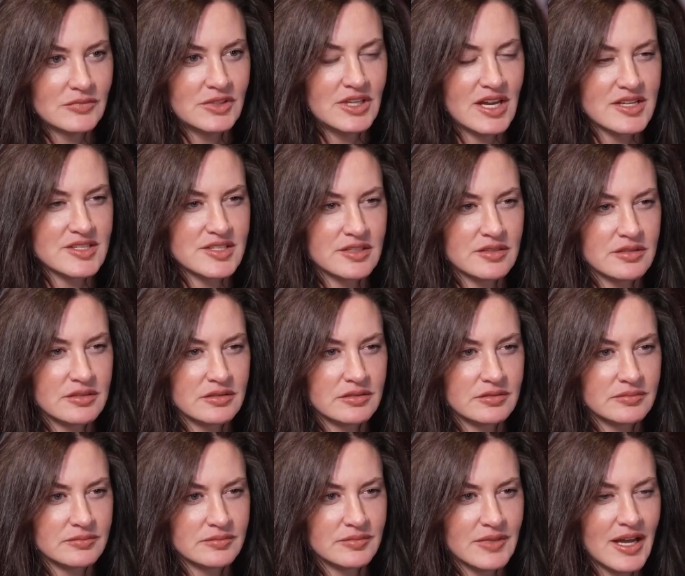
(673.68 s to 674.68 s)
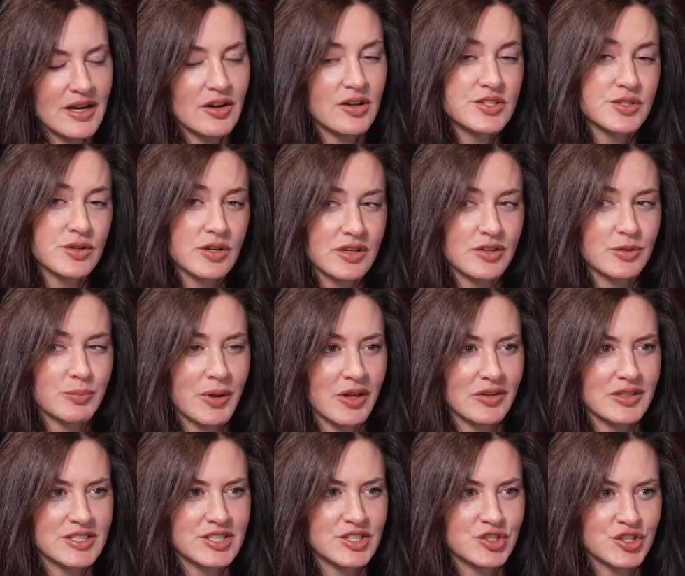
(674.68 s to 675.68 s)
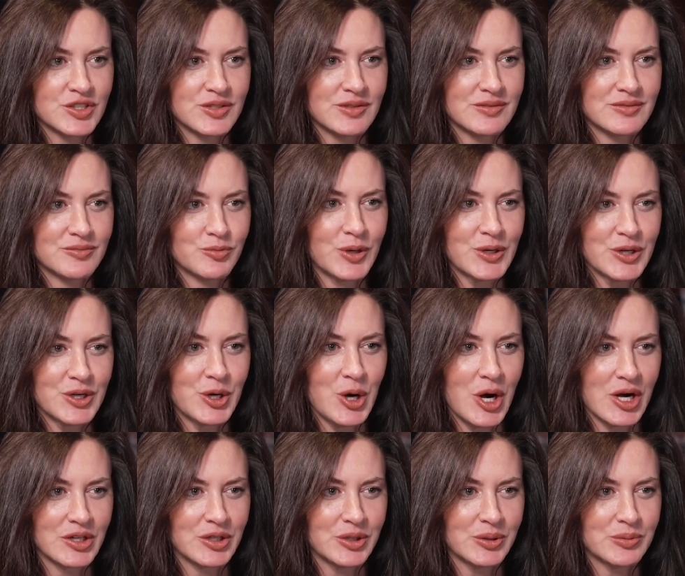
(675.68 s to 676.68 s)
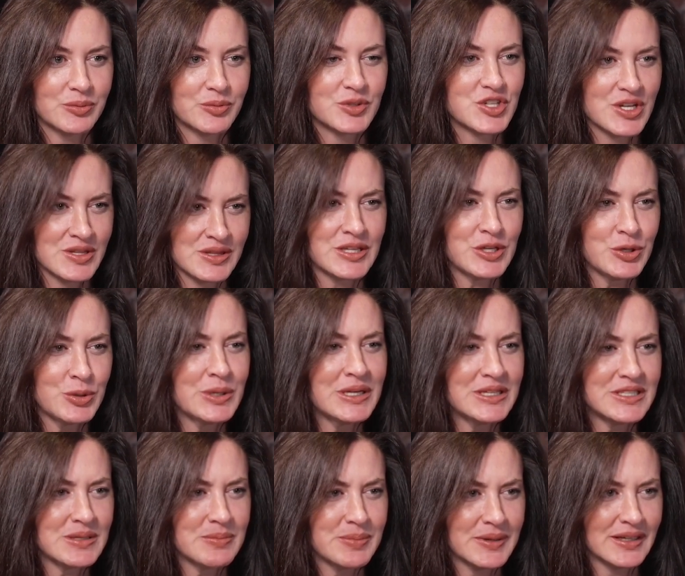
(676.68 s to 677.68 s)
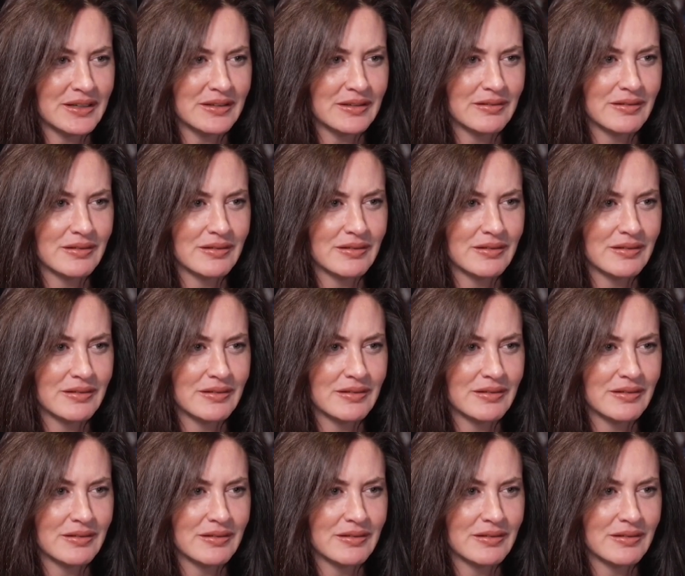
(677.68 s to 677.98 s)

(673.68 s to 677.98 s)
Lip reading: Yes. And also a good politician, one could argue, which I think you need to be